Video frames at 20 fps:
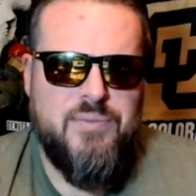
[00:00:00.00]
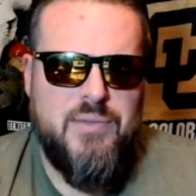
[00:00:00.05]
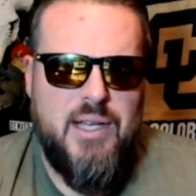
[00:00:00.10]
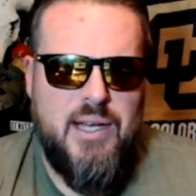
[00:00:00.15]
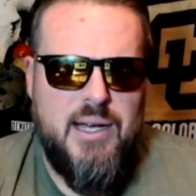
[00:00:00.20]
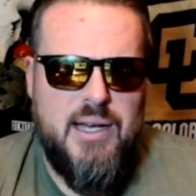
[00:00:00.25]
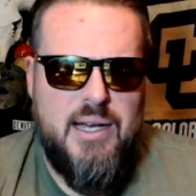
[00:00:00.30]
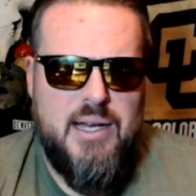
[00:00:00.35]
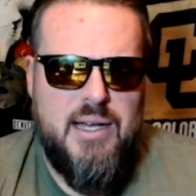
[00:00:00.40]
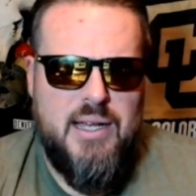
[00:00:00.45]

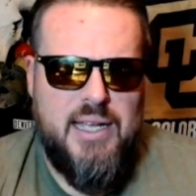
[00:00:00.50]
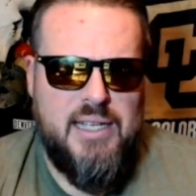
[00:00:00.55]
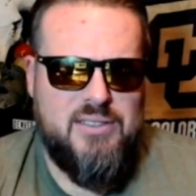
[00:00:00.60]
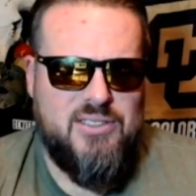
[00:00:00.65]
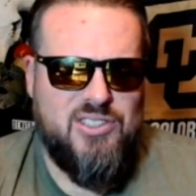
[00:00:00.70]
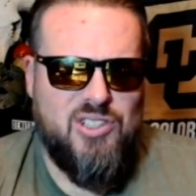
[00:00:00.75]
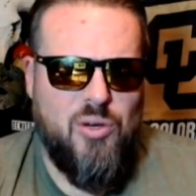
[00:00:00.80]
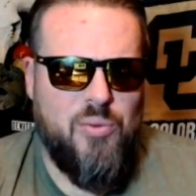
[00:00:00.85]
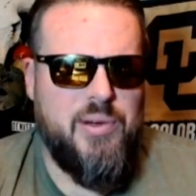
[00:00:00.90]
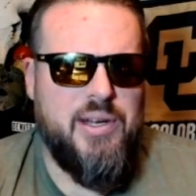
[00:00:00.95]
and
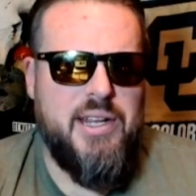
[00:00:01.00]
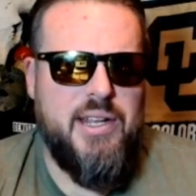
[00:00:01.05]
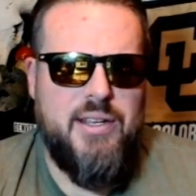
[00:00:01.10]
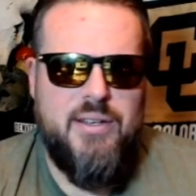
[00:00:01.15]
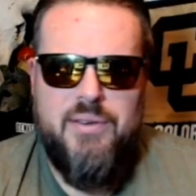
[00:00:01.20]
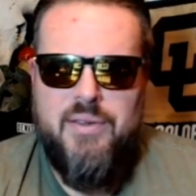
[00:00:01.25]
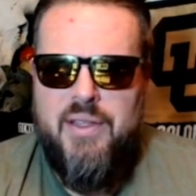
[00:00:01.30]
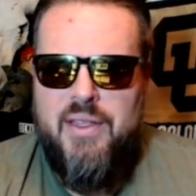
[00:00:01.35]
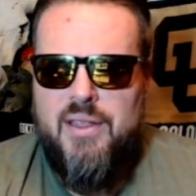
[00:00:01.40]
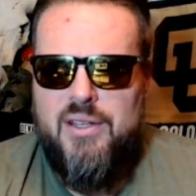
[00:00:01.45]
so
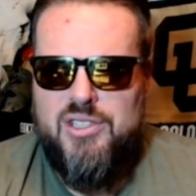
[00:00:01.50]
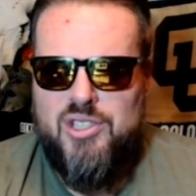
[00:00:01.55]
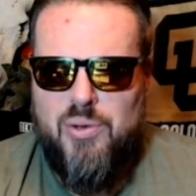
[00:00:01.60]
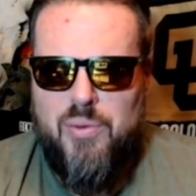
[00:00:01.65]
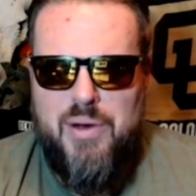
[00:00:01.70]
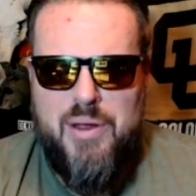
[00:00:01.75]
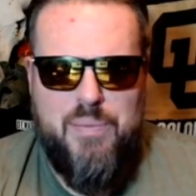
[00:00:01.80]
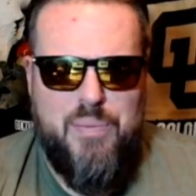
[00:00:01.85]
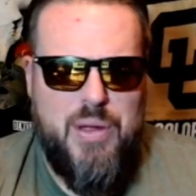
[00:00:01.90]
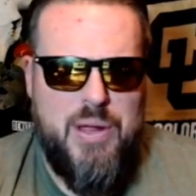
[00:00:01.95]
many
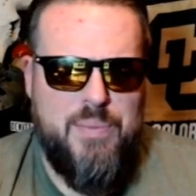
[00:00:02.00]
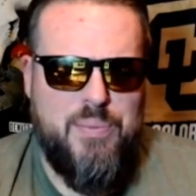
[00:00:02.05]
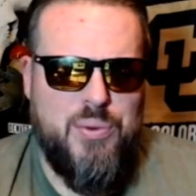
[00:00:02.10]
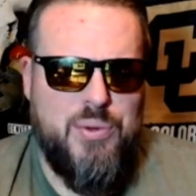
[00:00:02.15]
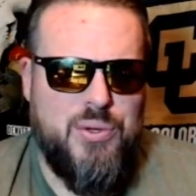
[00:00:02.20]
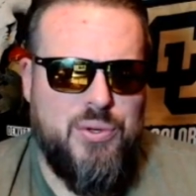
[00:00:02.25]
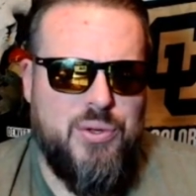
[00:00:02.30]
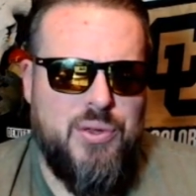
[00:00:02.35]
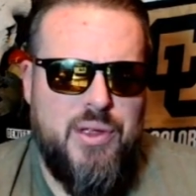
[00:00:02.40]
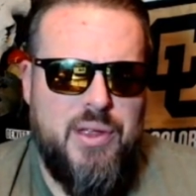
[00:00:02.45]

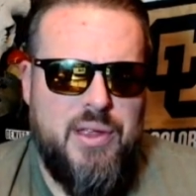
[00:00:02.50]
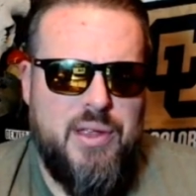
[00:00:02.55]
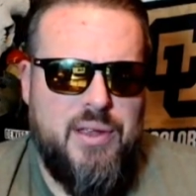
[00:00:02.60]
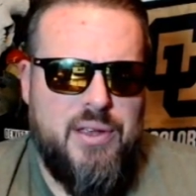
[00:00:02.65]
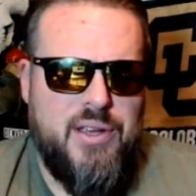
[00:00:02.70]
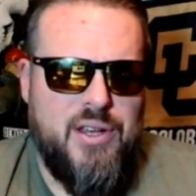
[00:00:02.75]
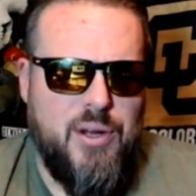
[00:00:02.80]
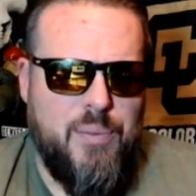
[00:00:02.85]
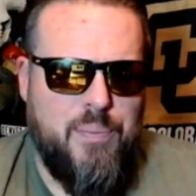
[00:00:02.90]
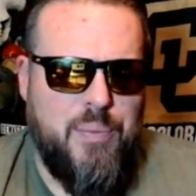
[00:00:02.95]
people,
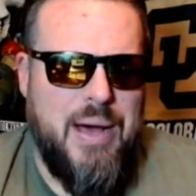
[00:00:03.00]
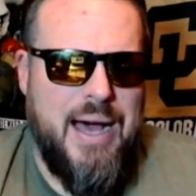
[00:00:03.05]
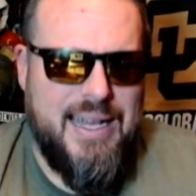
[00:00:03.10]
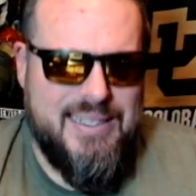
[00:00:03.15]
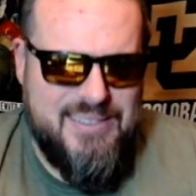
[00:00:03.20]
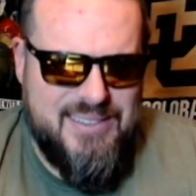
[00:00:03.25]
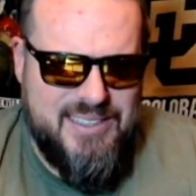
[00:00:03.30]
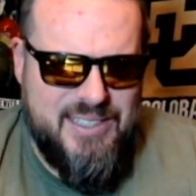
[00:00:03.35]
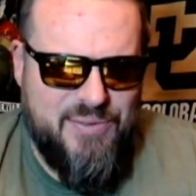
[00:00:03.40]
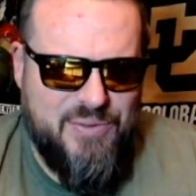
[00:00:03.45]

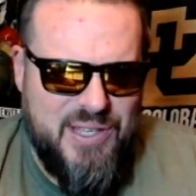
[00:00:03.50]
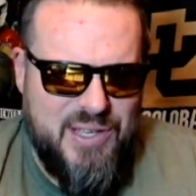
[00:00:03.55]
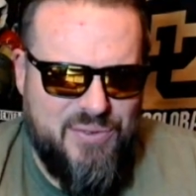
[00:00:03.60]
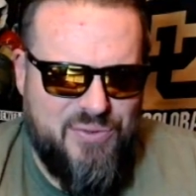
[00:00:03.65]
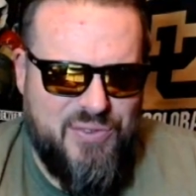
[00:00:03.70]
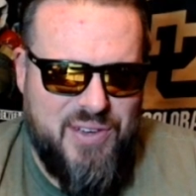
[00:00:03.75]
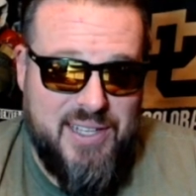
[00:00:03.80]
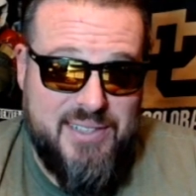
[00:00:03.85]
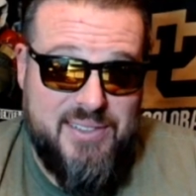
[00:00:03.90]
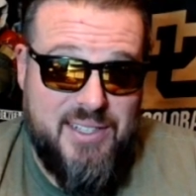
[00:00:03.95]
positively
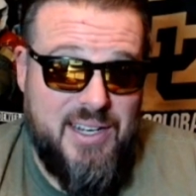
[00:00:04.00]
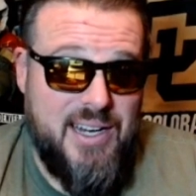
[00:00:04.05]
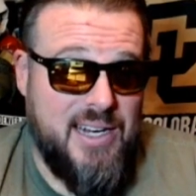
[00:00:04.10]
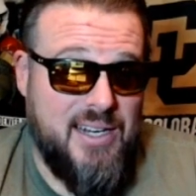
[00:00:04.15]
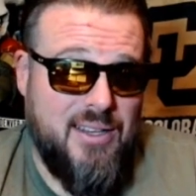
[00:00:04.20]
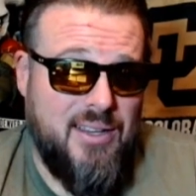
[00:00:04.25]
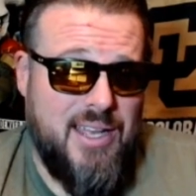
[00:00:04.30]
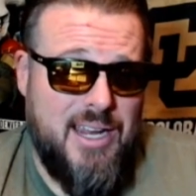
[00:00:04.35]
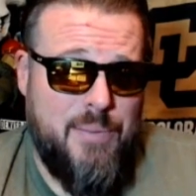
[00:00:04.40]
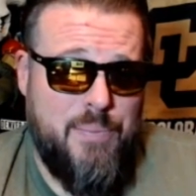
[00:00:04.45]
affected,
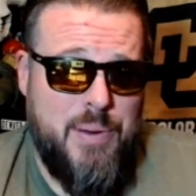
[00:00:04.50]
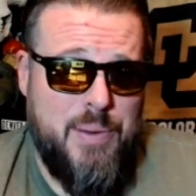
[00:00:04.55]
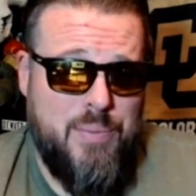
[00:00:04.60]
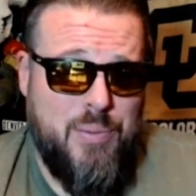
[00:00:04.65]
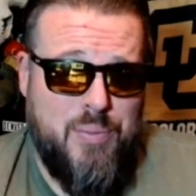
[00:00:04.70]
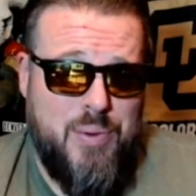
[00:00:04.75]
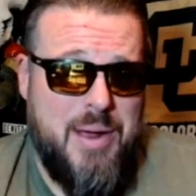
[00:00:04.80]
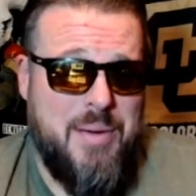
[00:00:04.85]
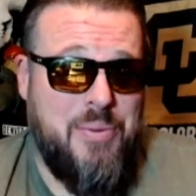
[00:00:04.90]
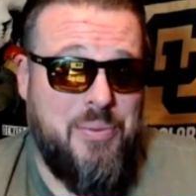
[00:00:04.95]
and a lot of
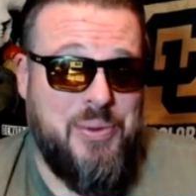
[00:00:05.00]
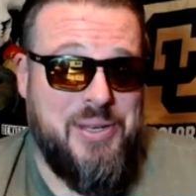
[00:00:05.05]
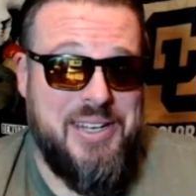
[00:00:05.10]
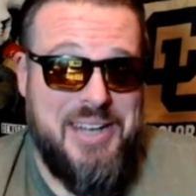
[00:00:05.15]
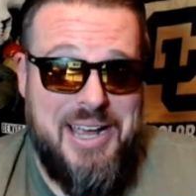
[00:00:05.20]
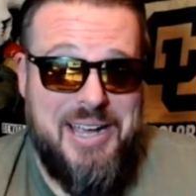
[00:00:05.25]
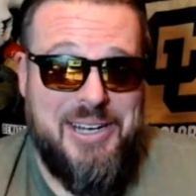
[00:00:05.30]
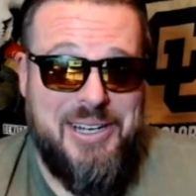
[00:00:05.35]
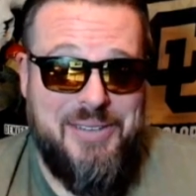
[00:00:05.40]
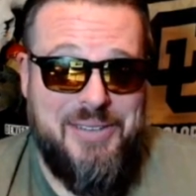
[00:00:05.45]
people probably
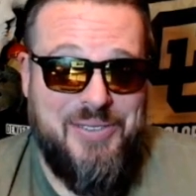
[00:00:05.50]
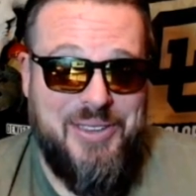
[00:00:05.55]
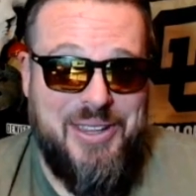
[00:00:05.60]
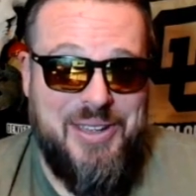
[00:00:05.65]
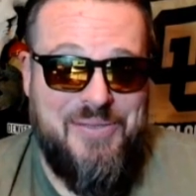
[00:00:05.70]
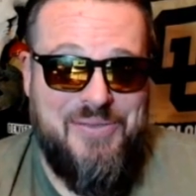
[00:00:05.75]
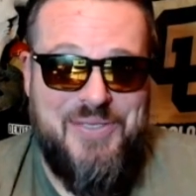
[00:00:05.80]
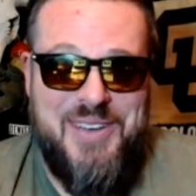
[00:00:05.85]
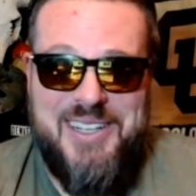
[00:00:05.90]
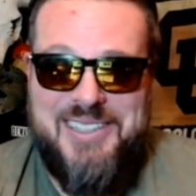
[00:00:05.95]

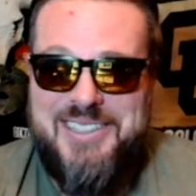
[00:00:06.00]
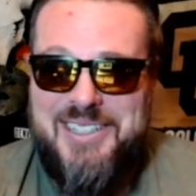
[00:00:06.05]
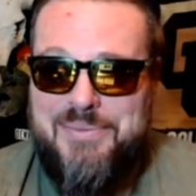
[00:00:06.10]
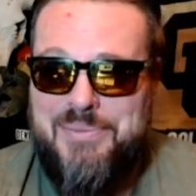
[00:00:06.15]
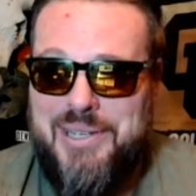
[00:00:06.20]
negatively affected.